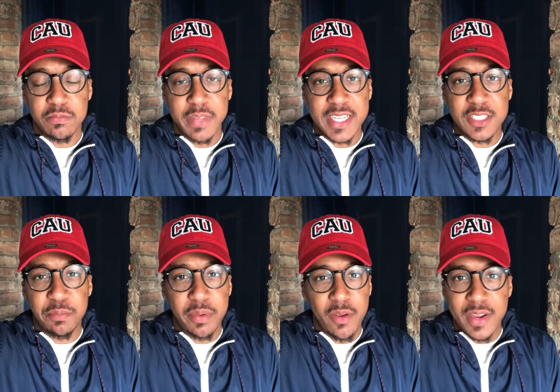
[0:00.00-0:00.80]

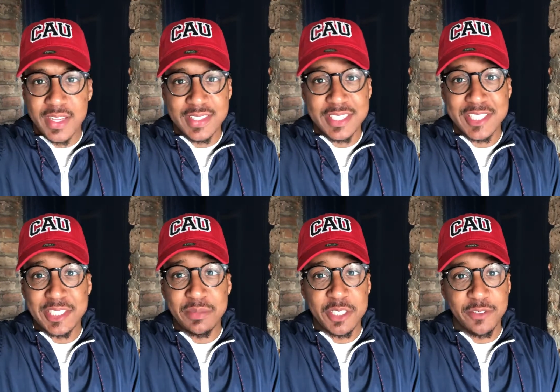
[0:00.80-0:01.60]
experiencing
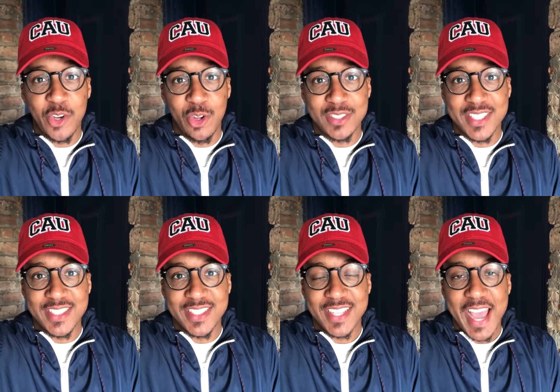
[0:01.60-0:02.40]
some
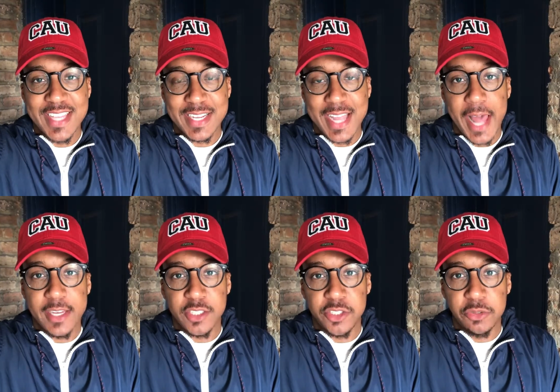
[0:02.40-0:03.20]
difficulties as a
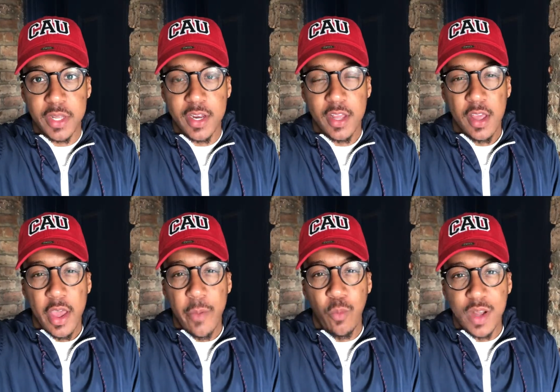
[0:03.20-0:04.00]
college student
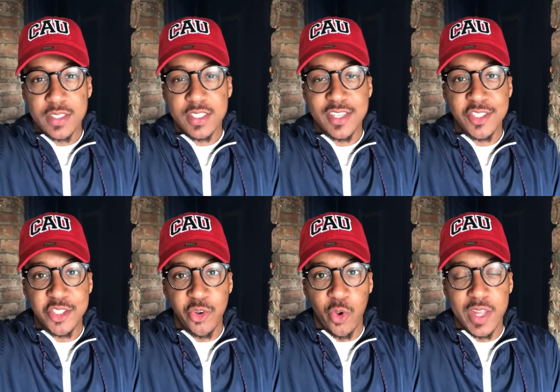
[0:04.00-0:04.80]
and wants to
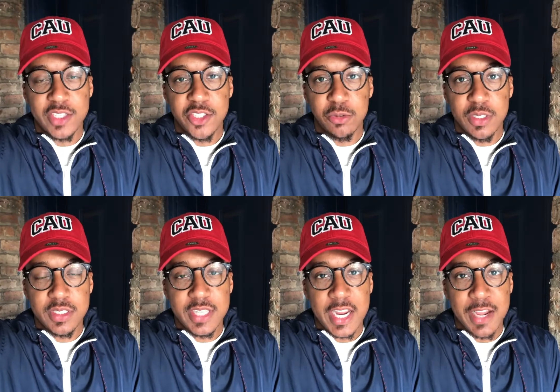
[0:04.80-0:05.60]
ensure that
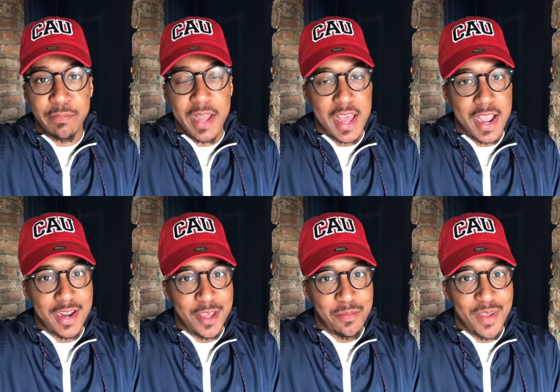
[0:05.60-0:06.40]
students that come behind
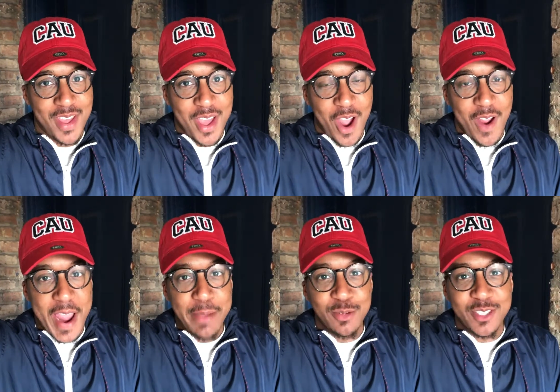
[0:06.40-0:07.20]
him are
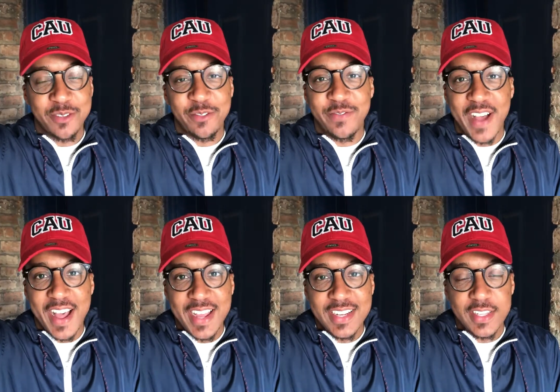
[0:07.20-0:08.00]
able to
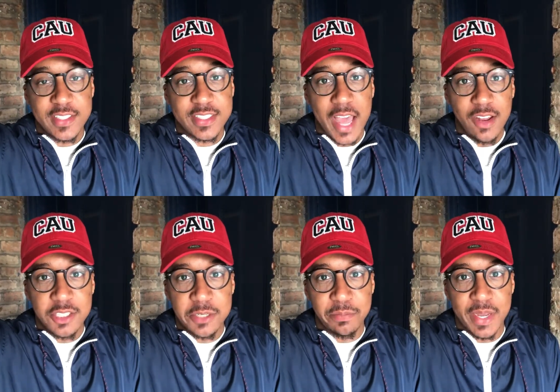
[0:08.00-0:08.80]
find the
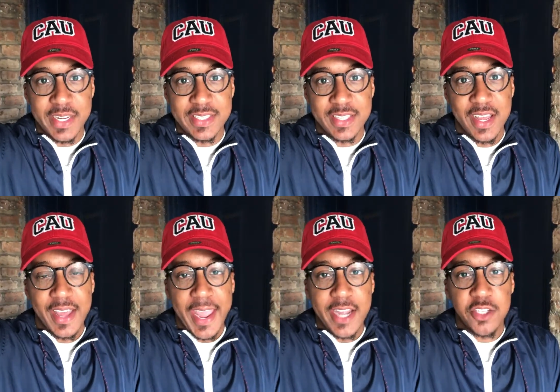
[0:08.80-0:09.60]
scholarship monies
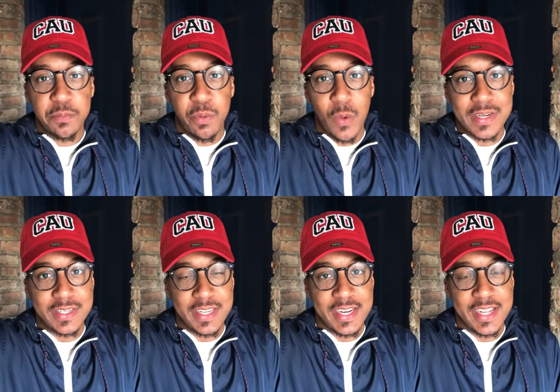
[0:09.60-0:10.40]
and support
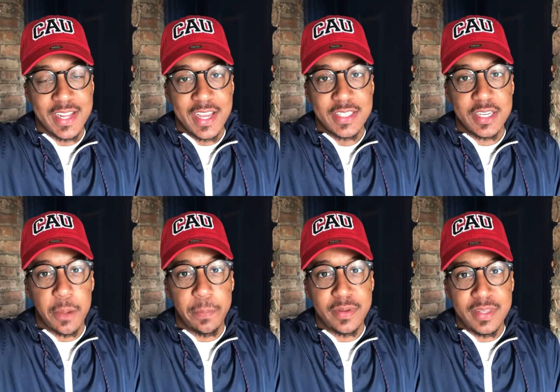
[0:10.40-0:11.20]
needed to
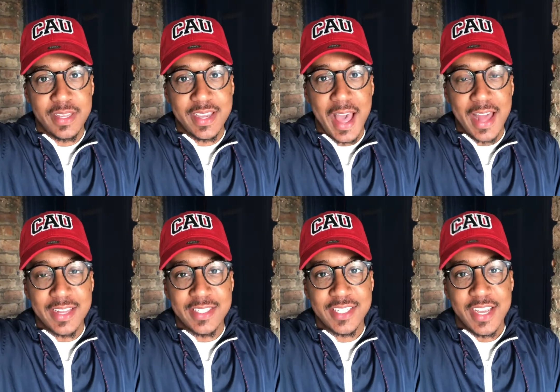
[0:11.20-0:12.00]
complete
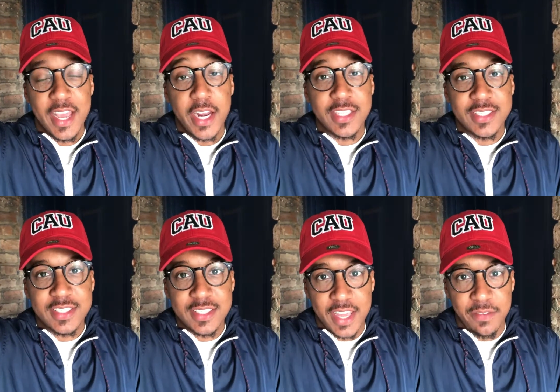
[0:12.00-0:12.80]
college in a
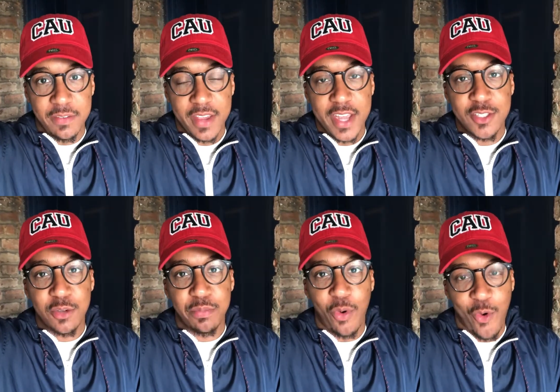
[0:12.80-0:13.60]
safe and
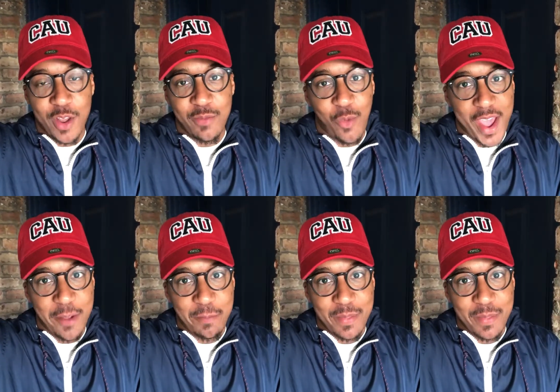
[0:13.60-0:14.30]
supportive way.